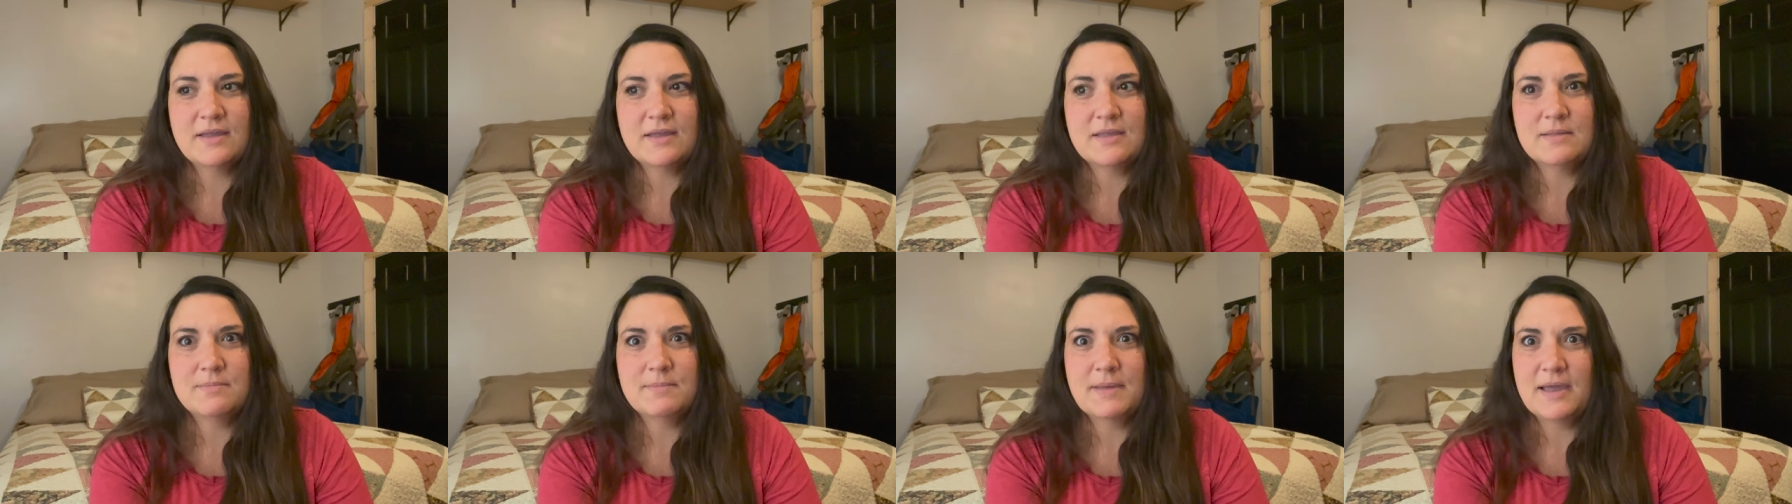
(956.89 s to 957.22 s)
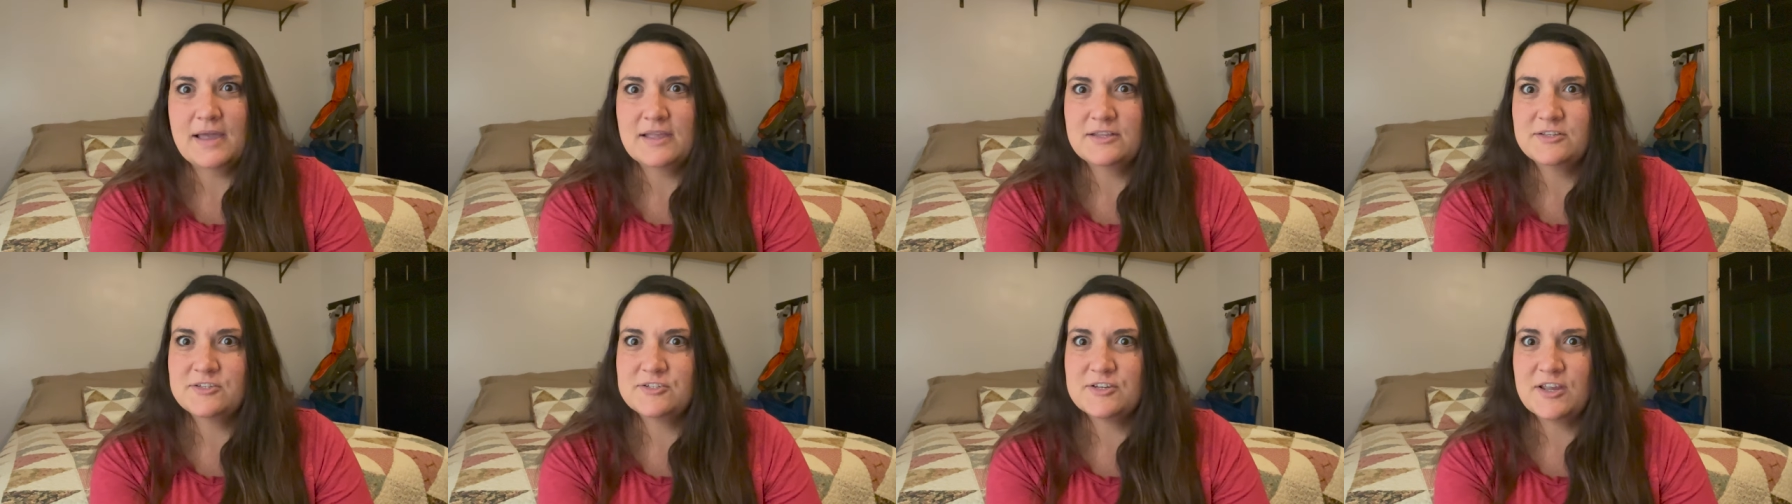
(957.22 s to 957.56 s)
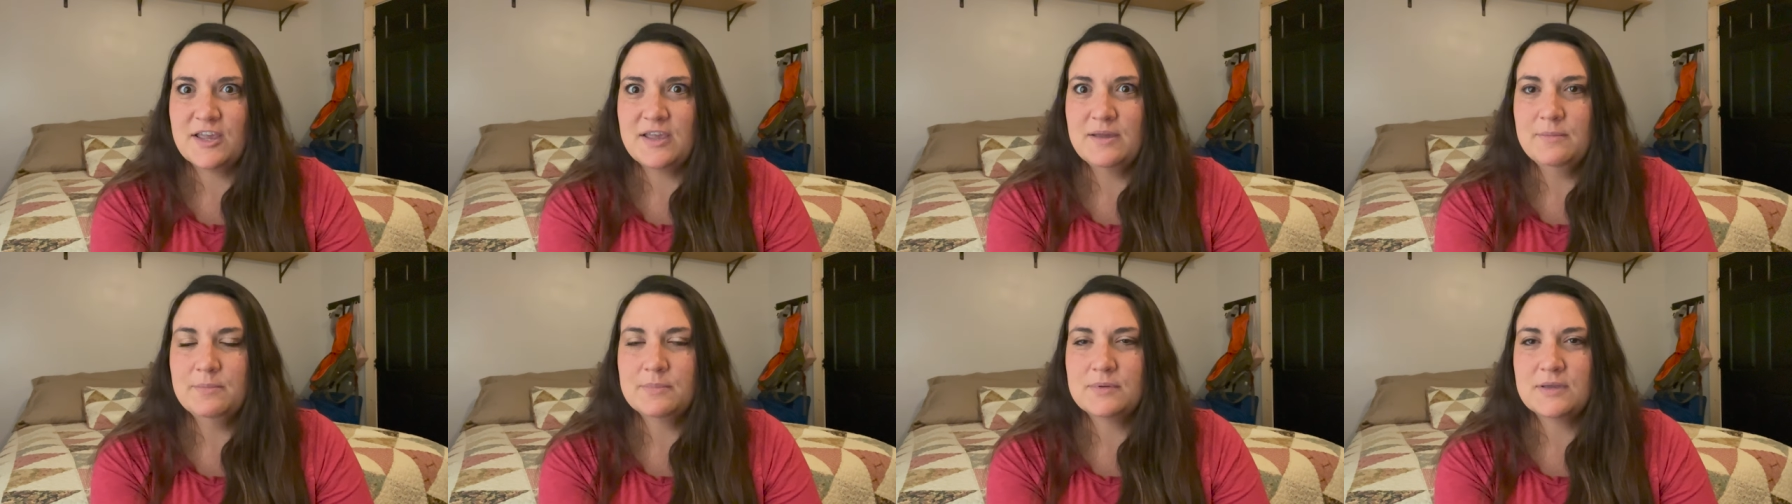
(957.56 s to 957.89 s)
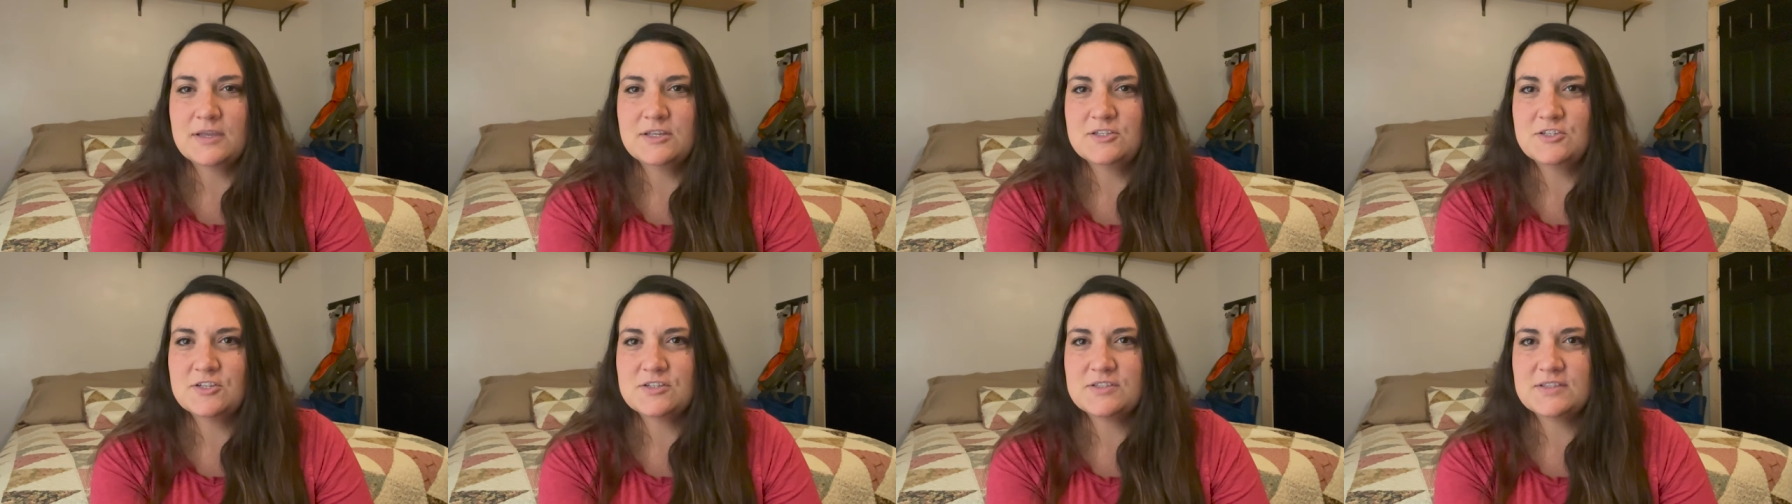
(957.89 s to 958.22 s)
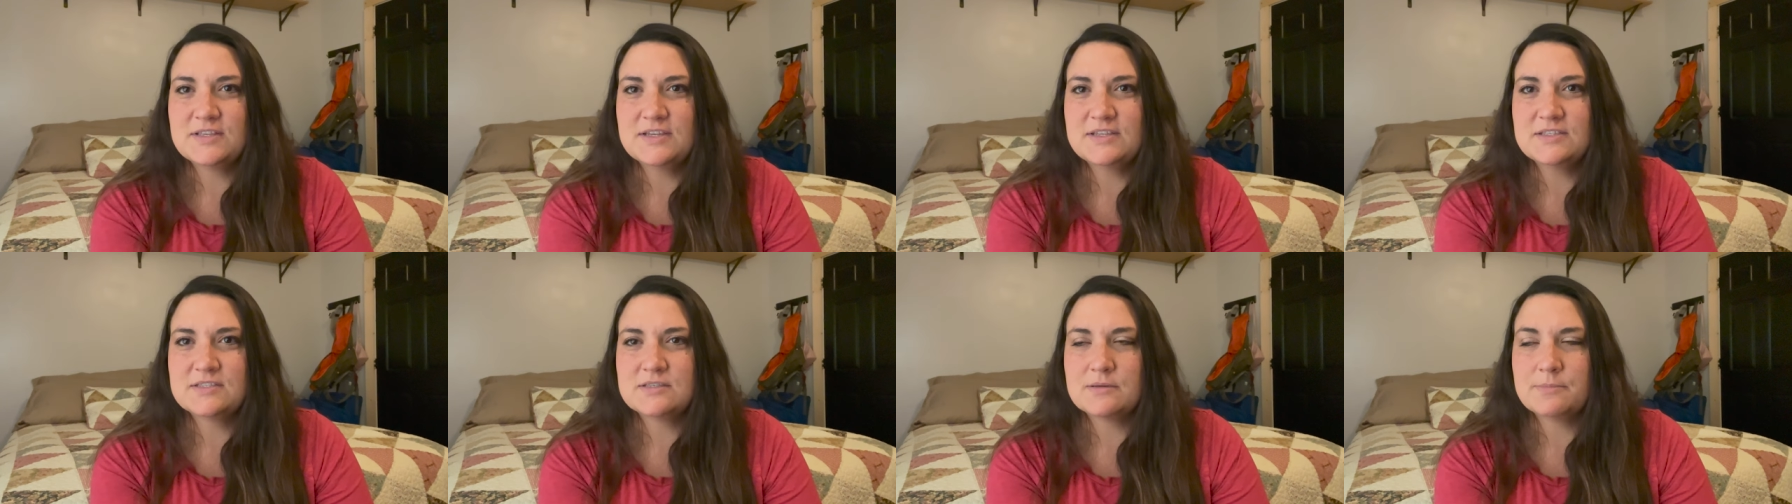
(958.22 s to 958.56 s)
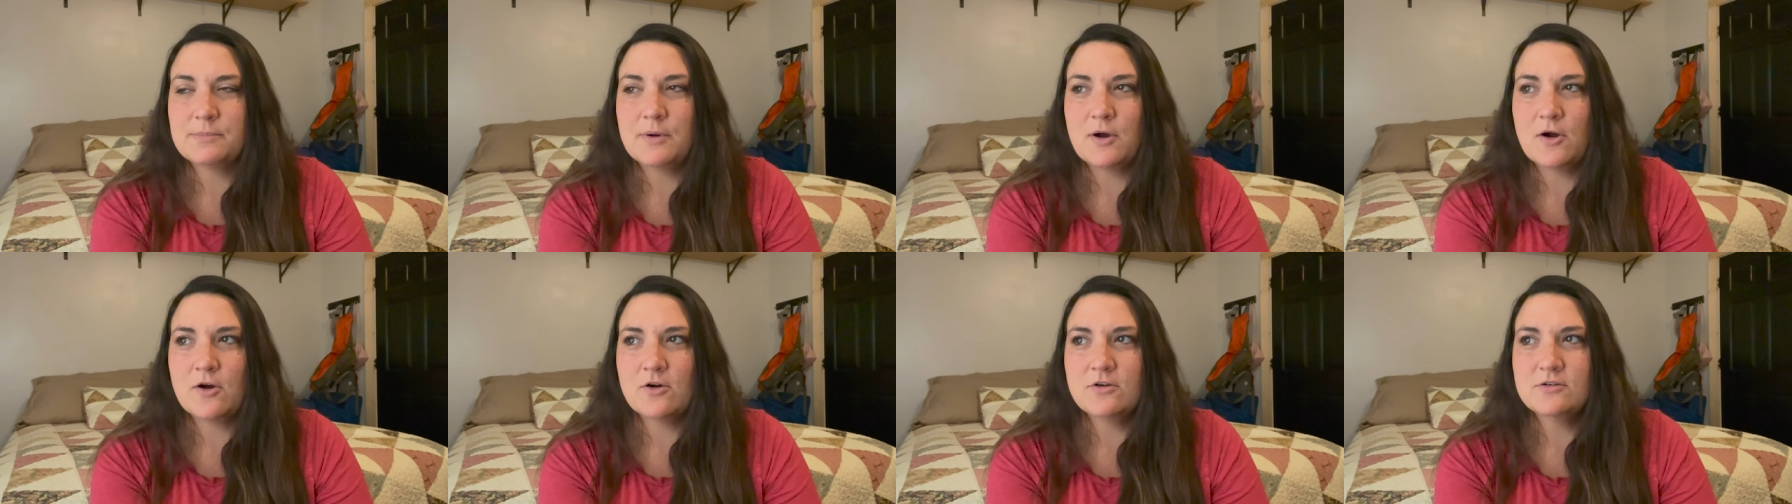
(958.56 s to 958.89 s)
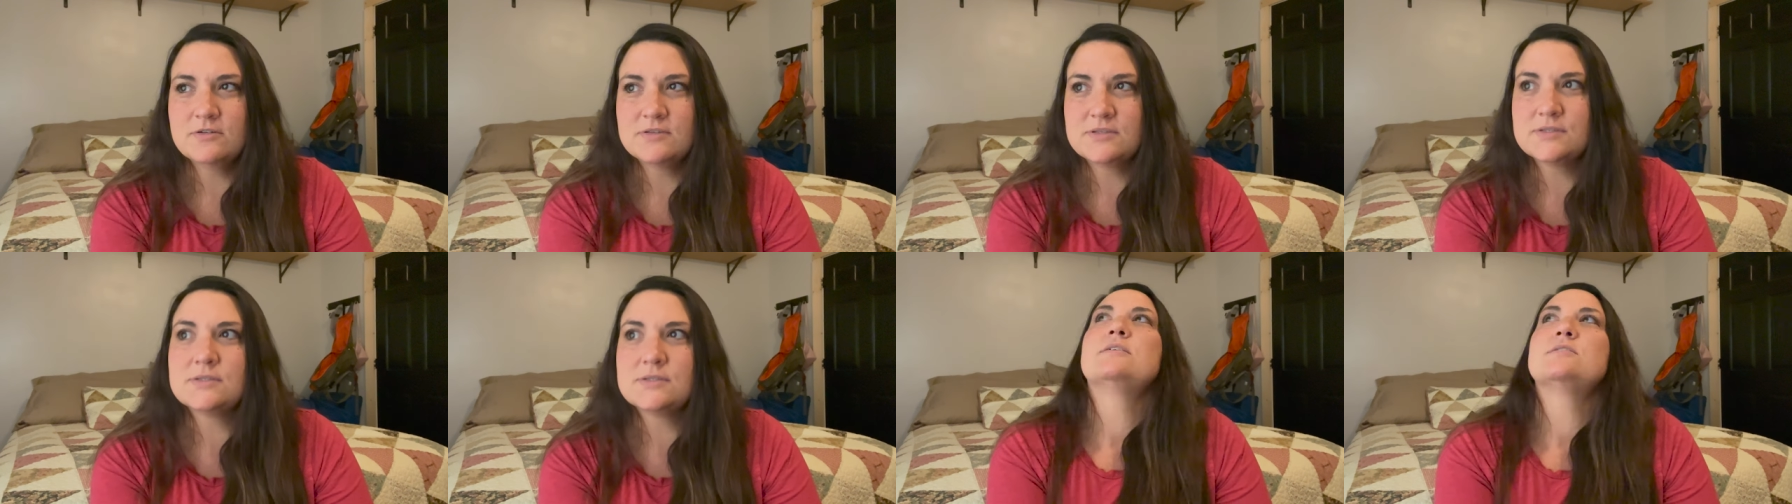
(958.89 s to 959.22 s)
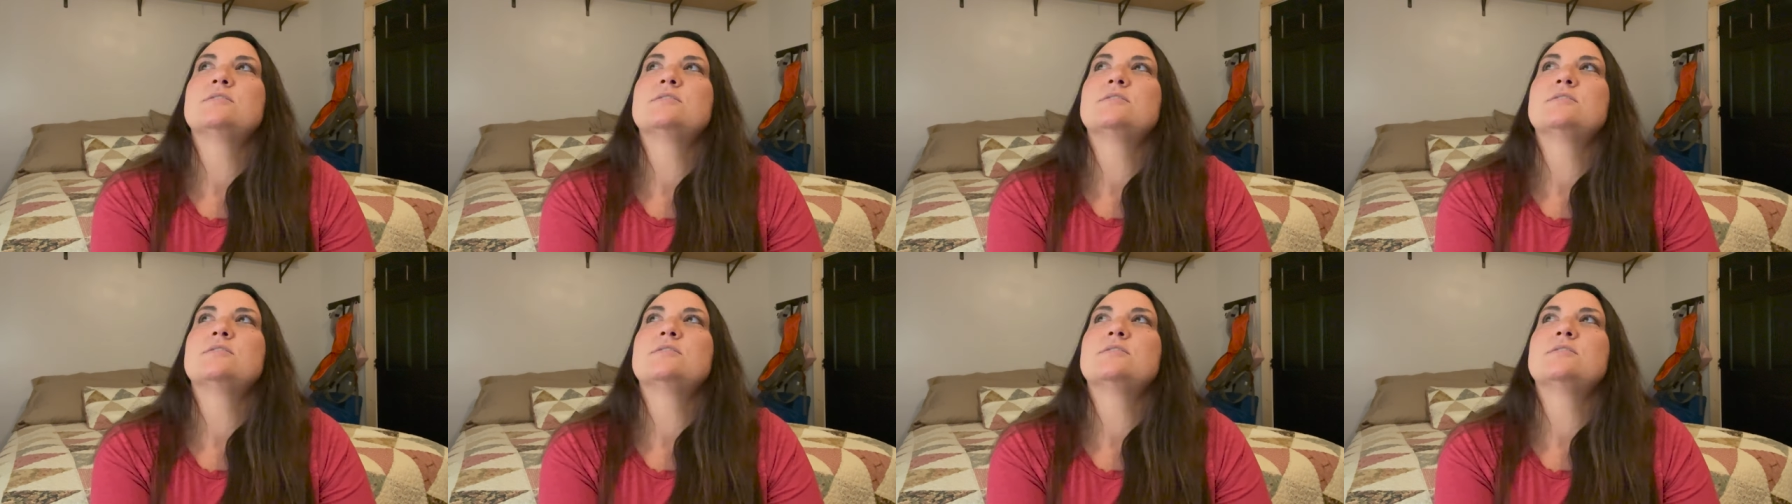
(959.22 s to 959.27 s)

in bad shape. It just needs some parts.